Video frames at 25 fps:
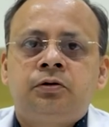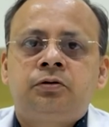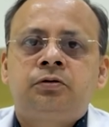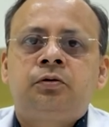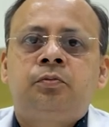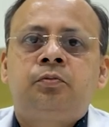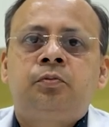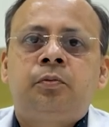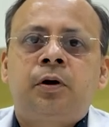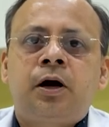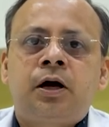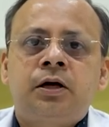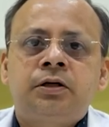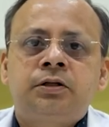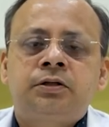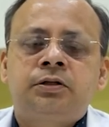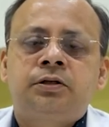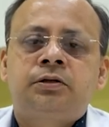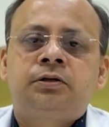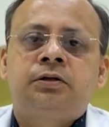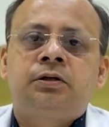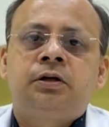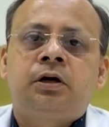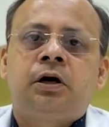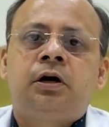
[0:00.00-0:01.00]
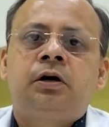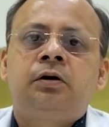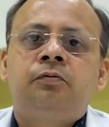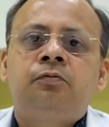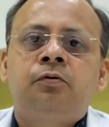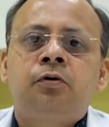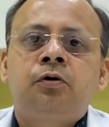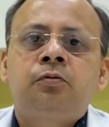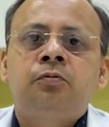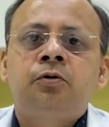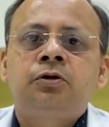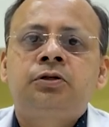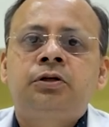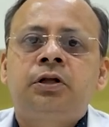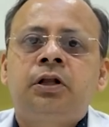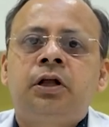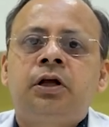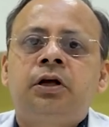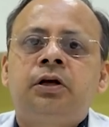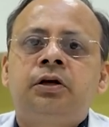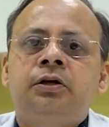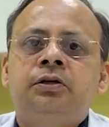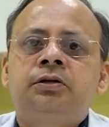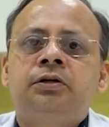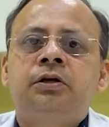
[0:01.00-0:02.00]
so first and foremost
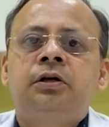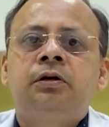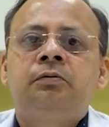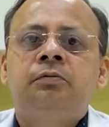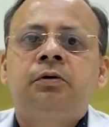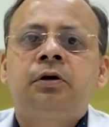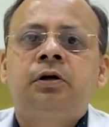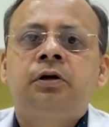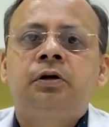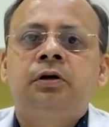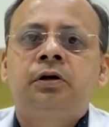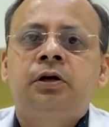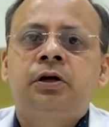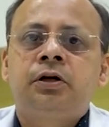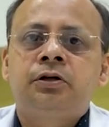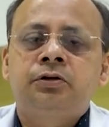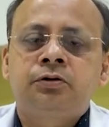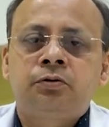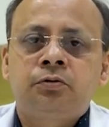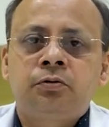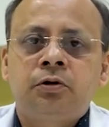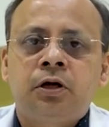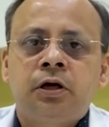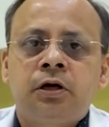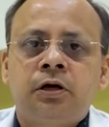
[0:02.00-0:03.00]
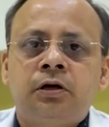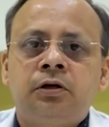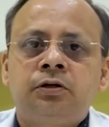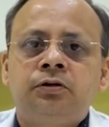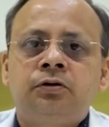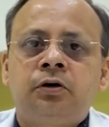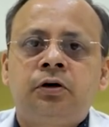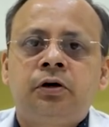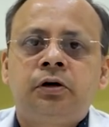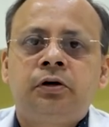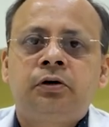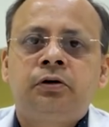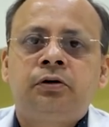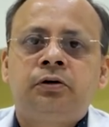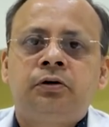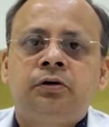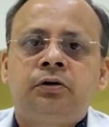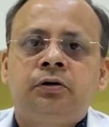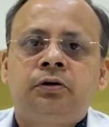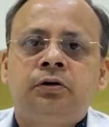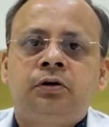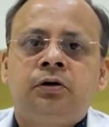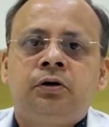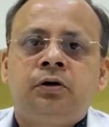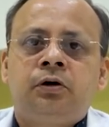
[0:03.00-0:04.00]
thing is giving rest to the ankle joint,
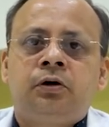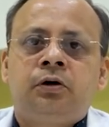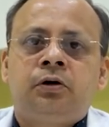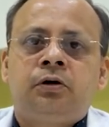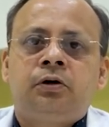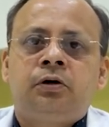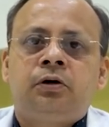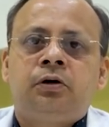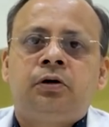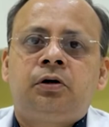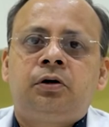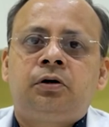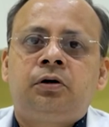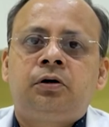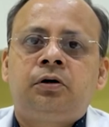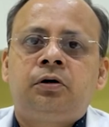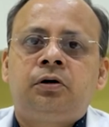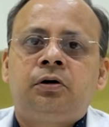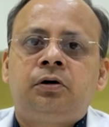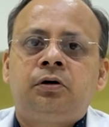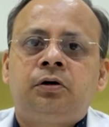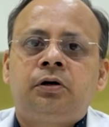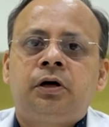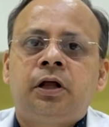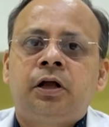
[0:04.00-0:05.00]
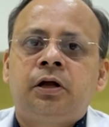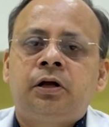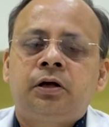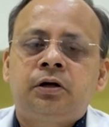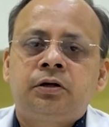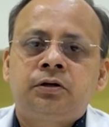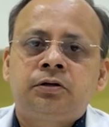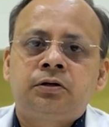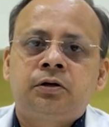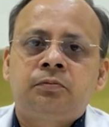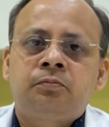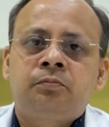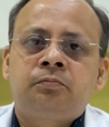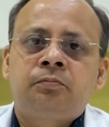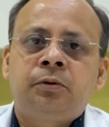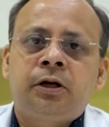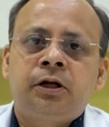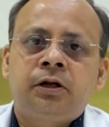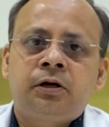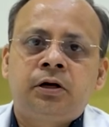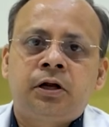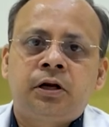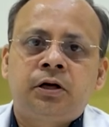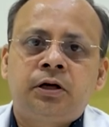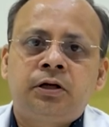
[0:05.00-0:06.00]
taking some
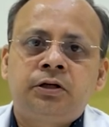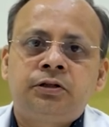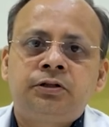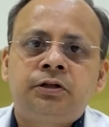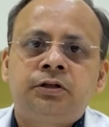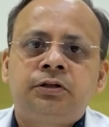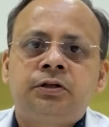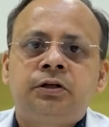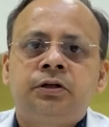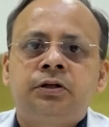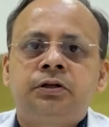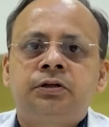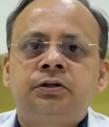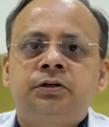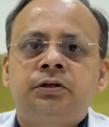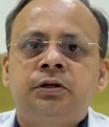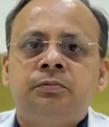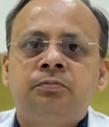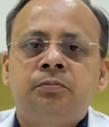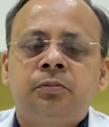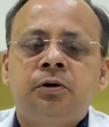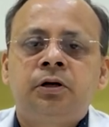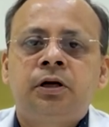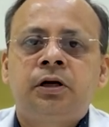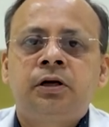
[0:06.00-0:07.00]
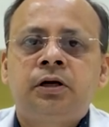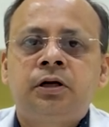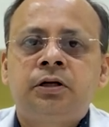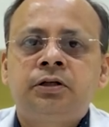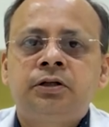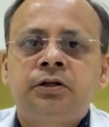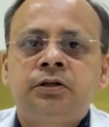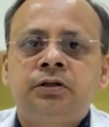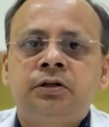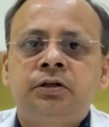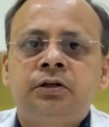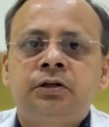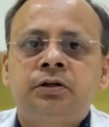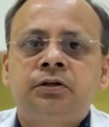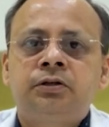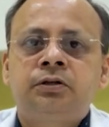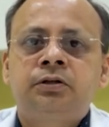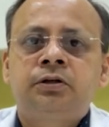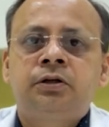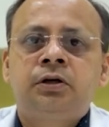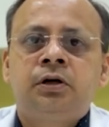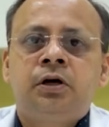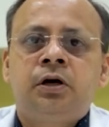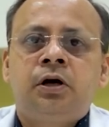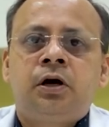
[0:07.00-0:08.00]
plain analgesics, simple analgesics,
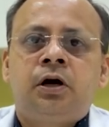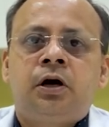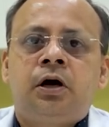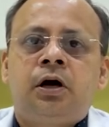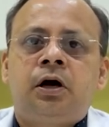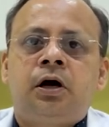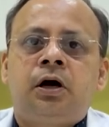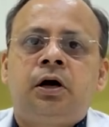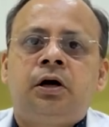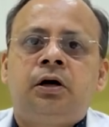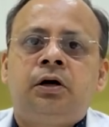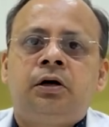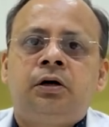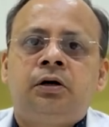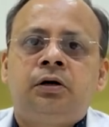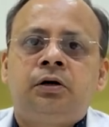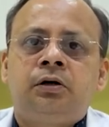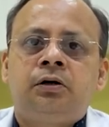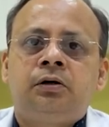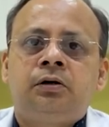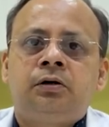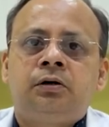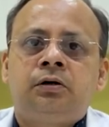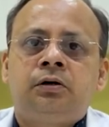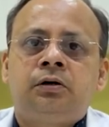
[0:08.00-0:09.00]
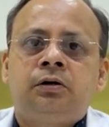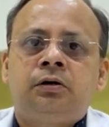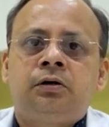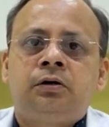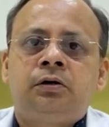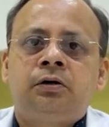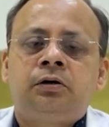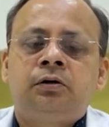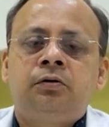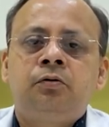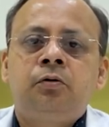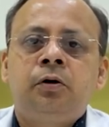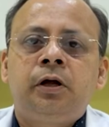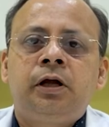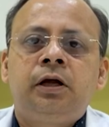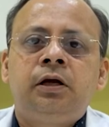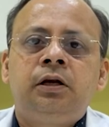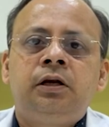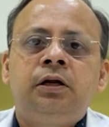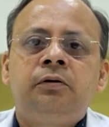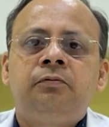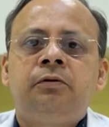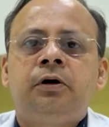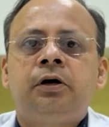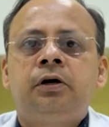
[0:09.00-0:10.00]
and to
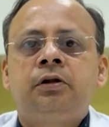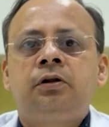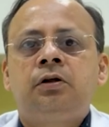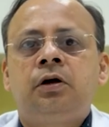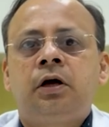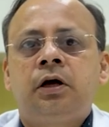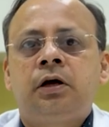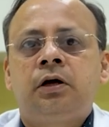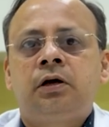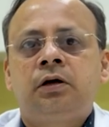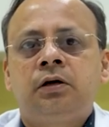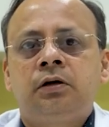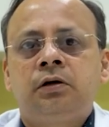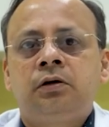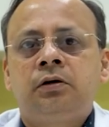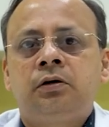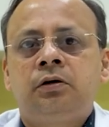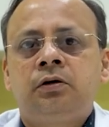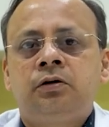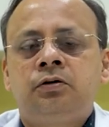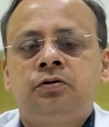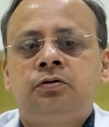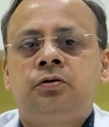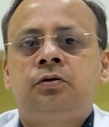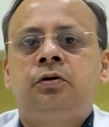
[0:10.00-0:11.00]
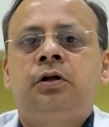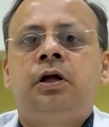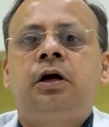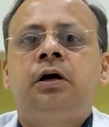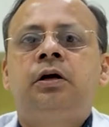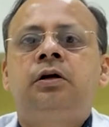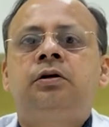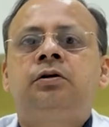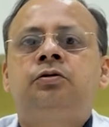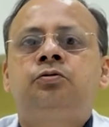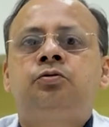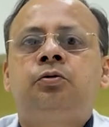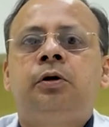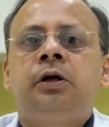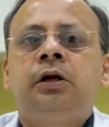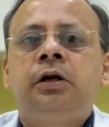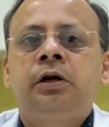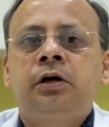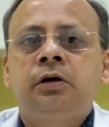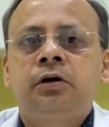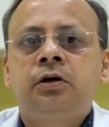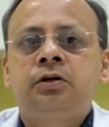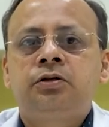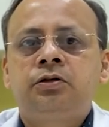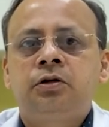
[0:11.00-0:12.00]
elevate the ankle so that
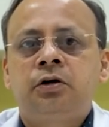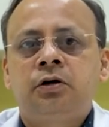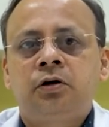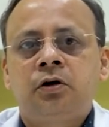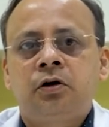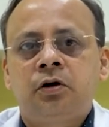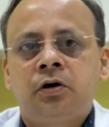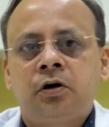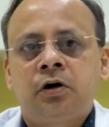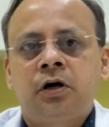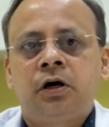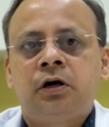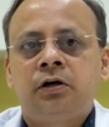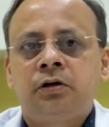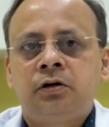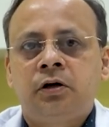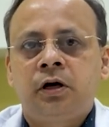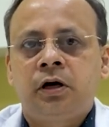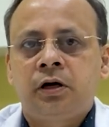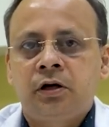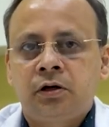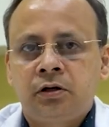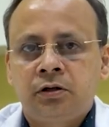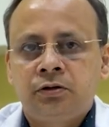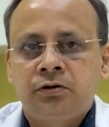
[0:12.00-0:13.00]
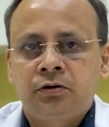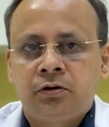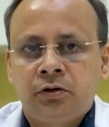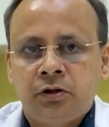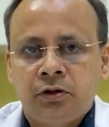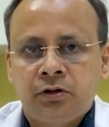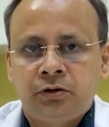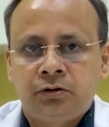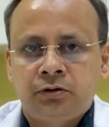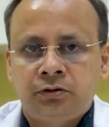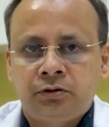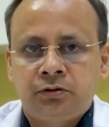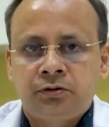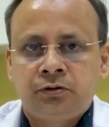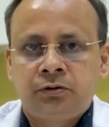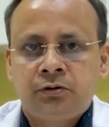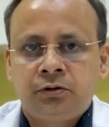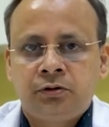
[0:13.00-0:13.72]
swelling does not occur at the ankle joints.